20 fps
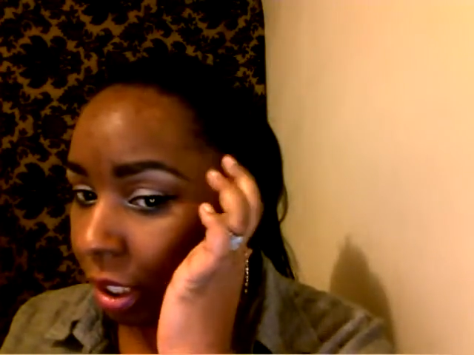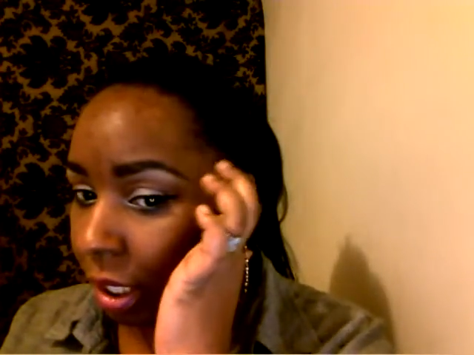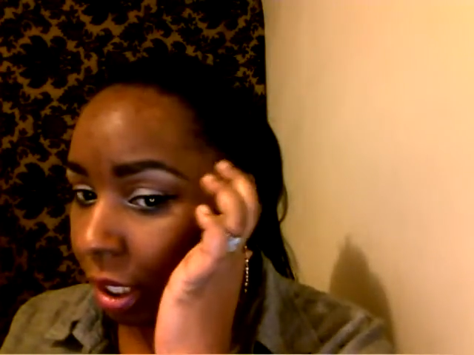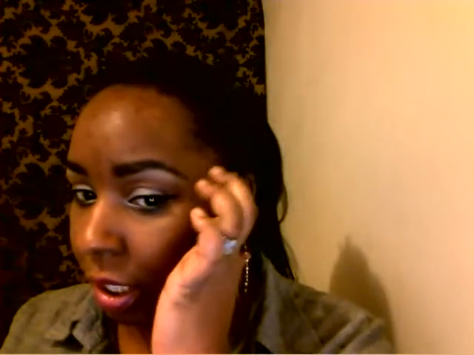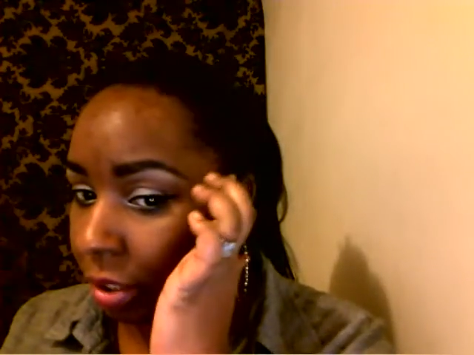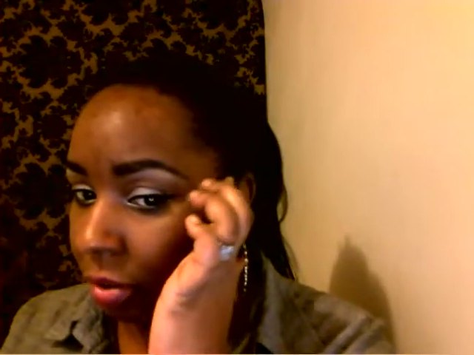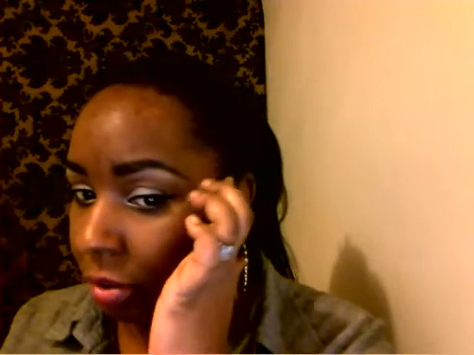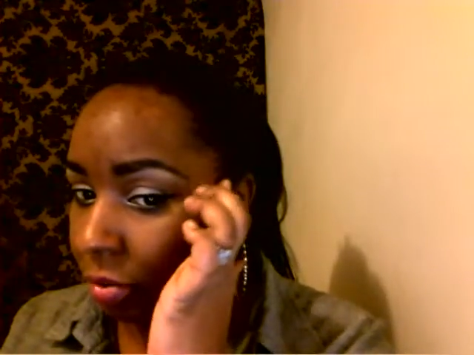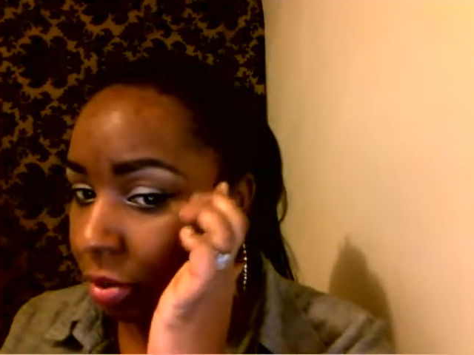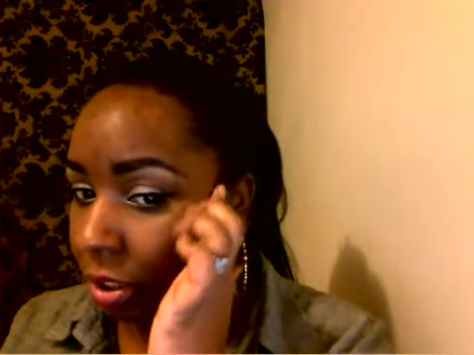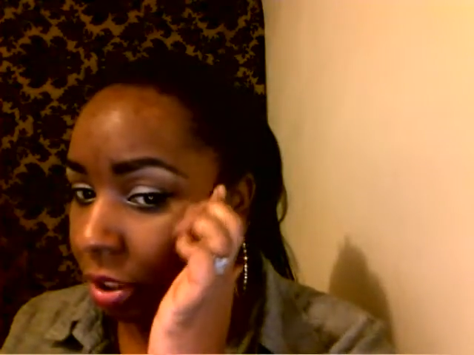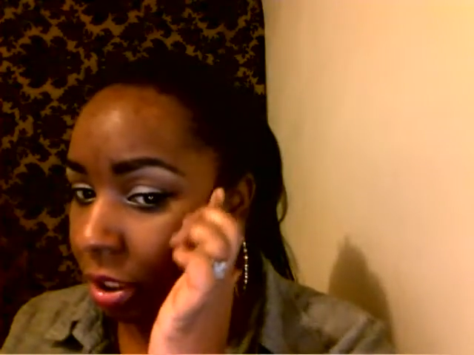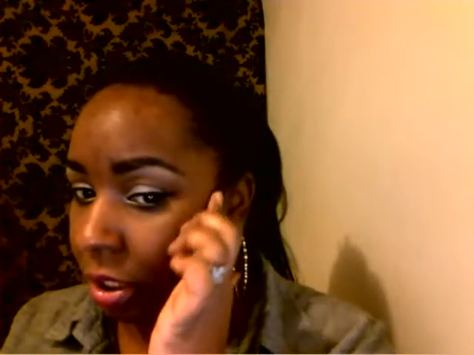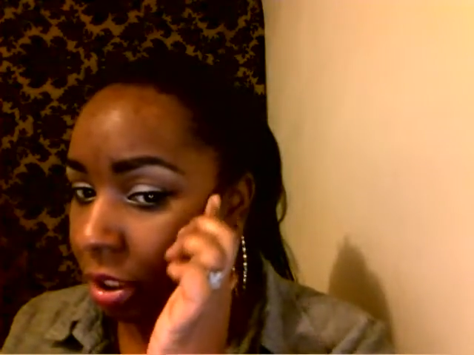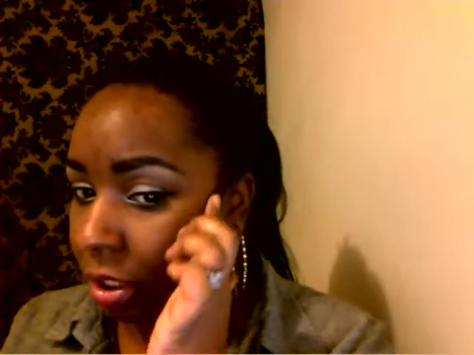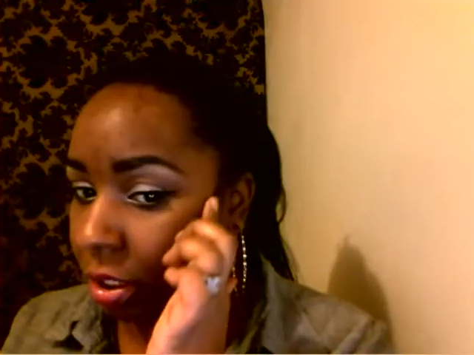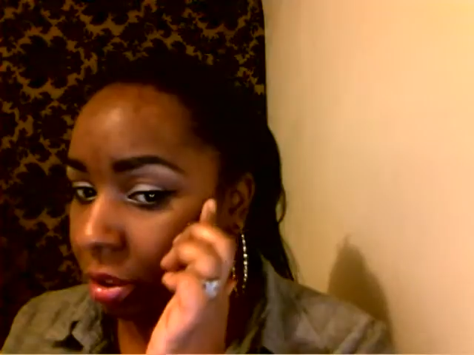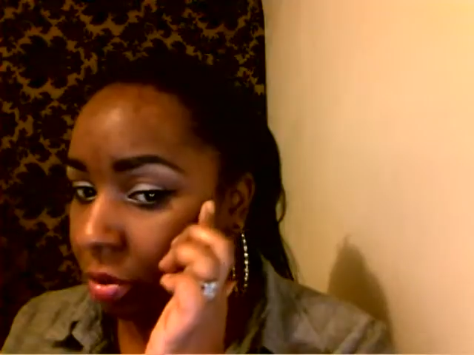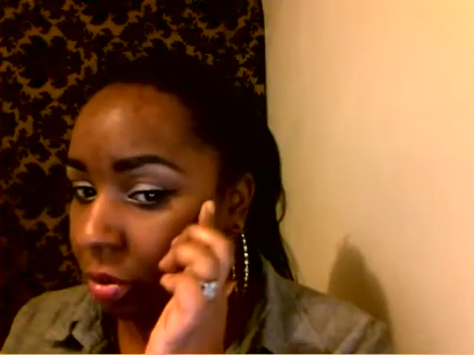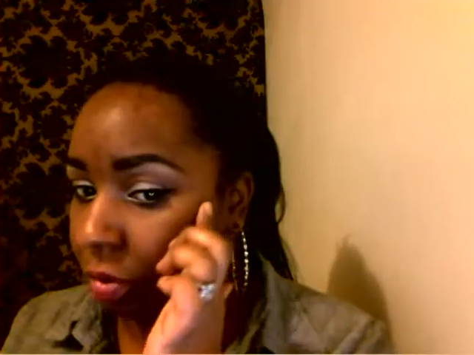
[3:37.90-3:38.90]
and you
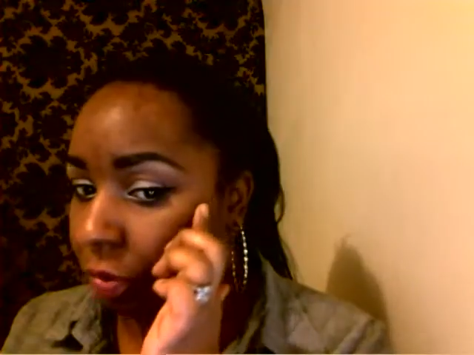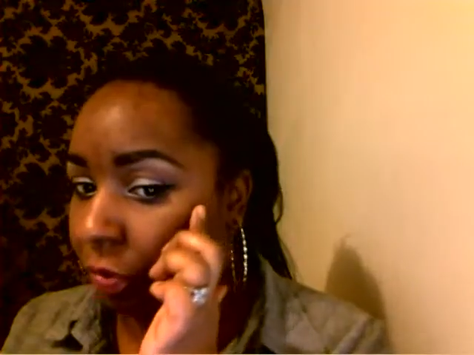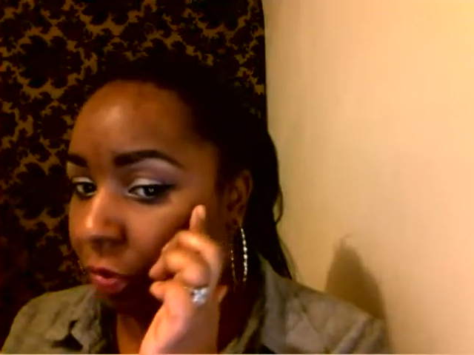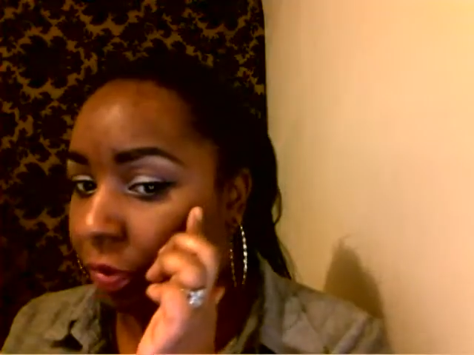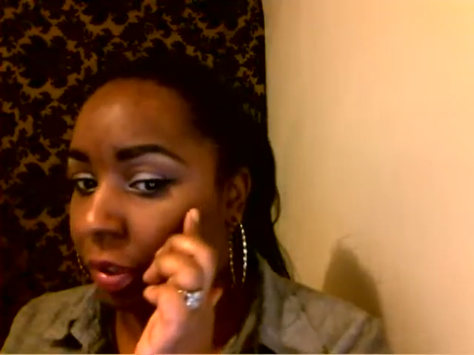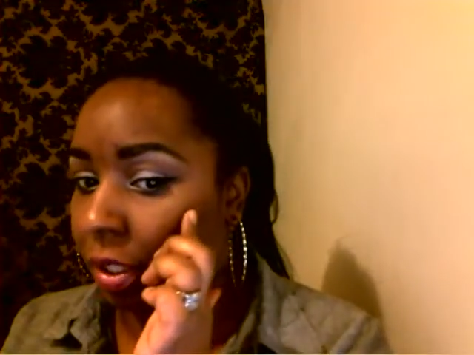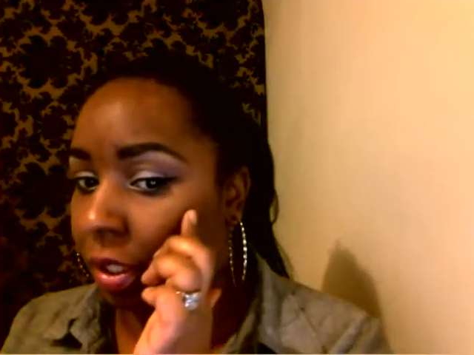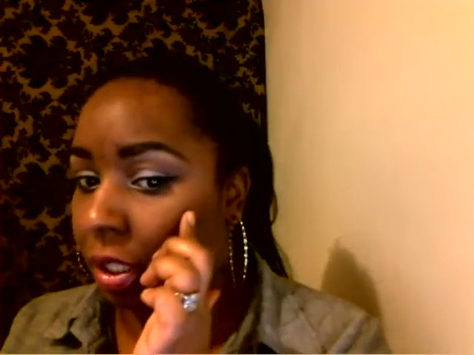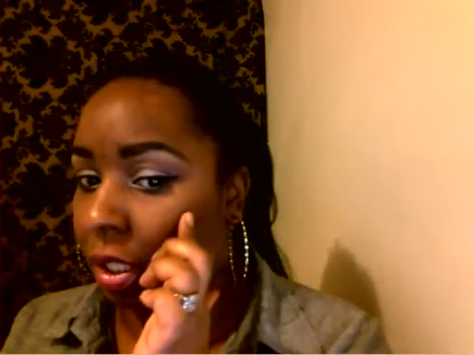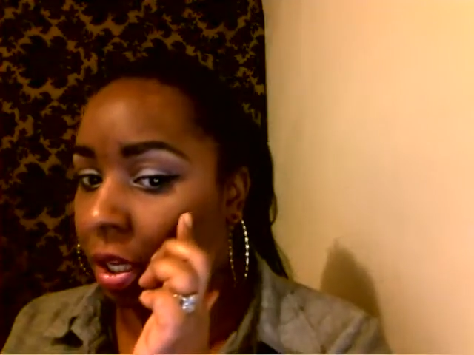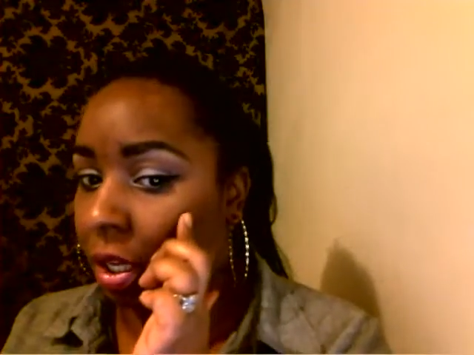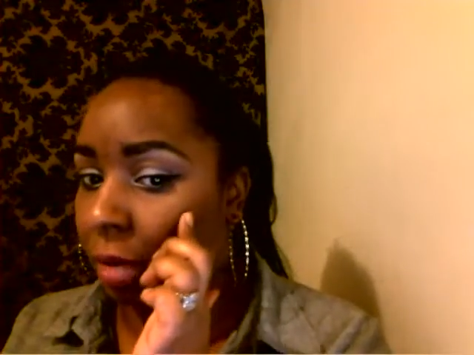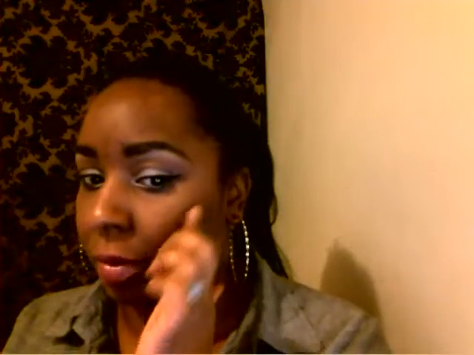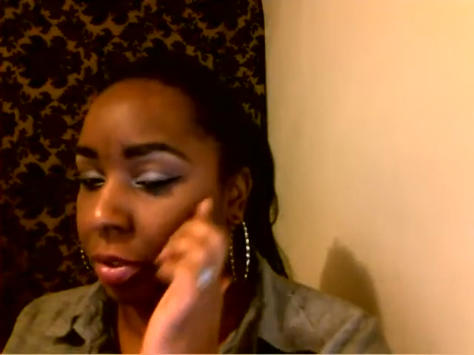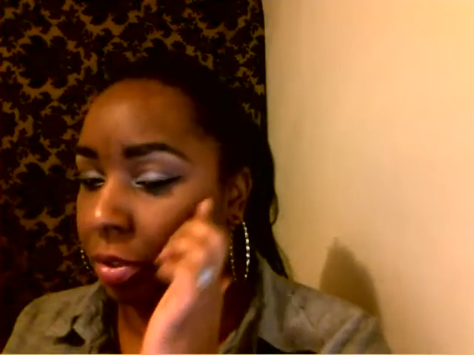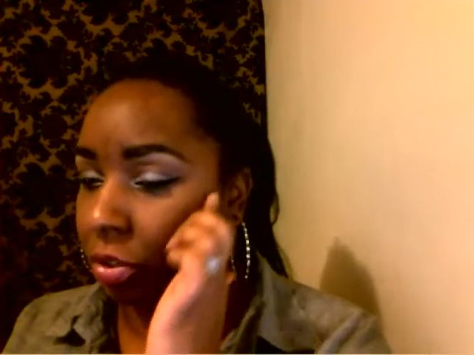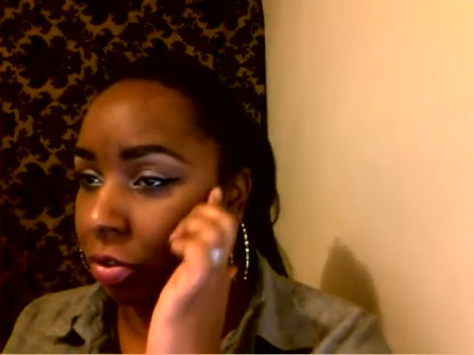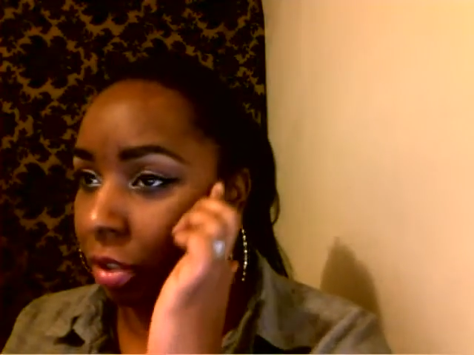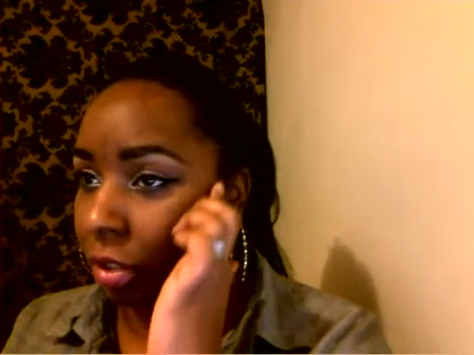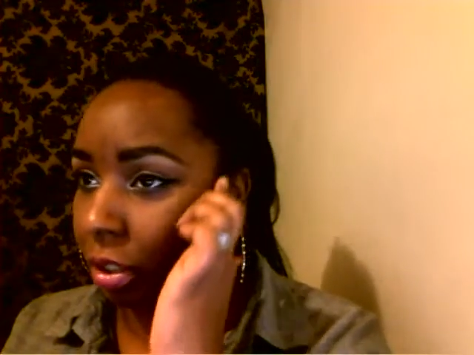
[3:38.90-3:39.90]
just you'll feel it
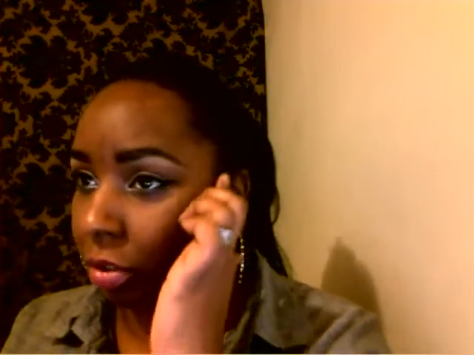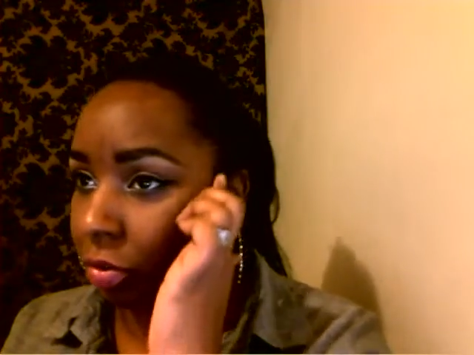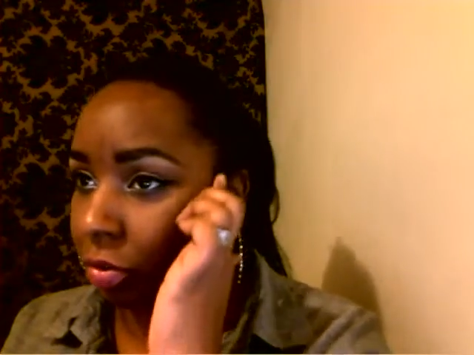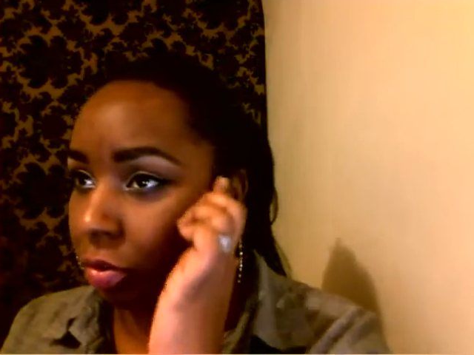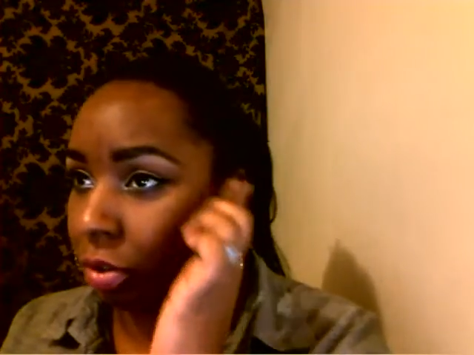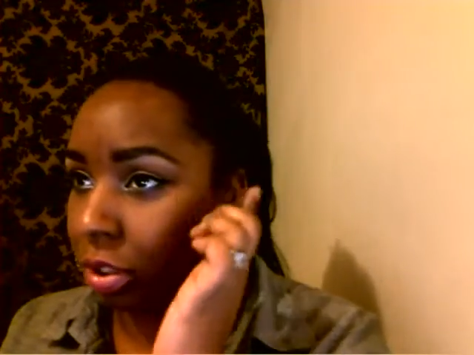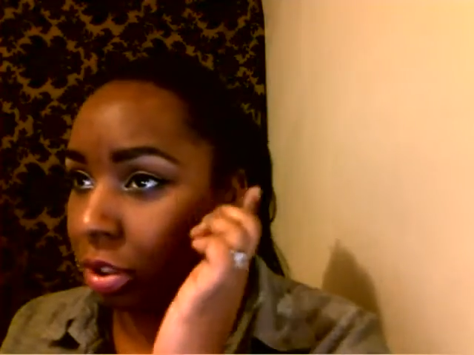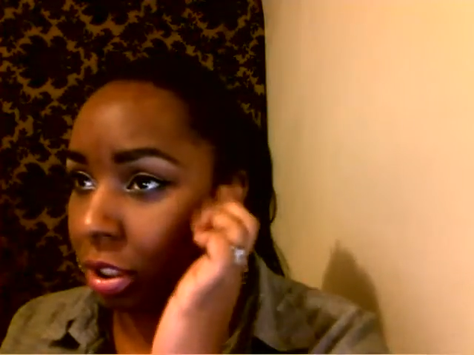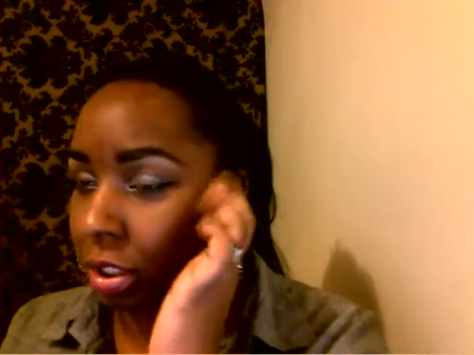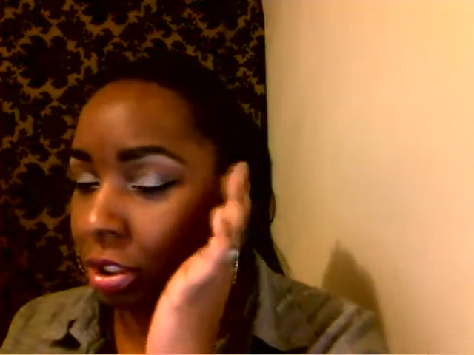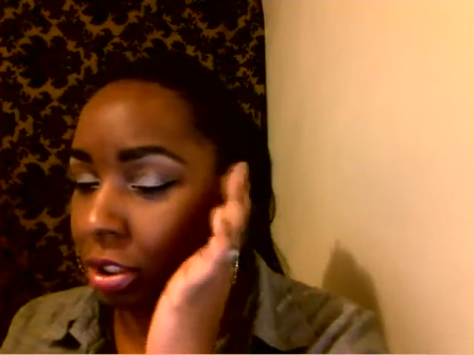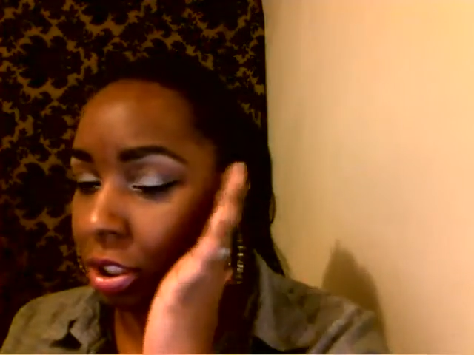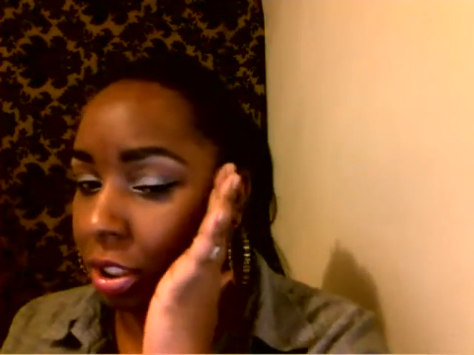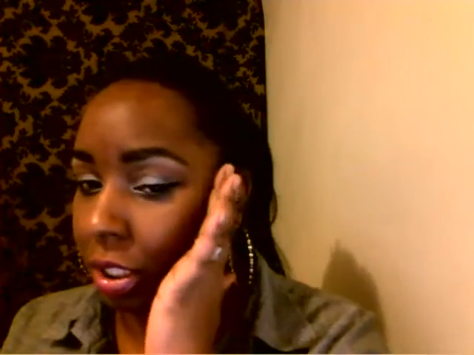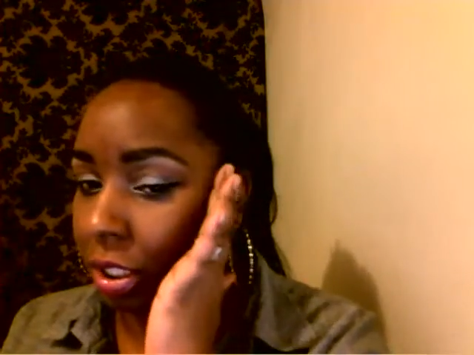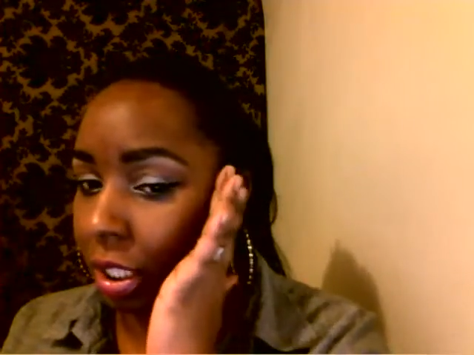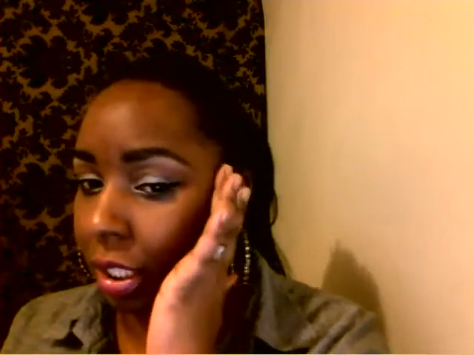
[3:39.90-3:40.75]
coming straight across and just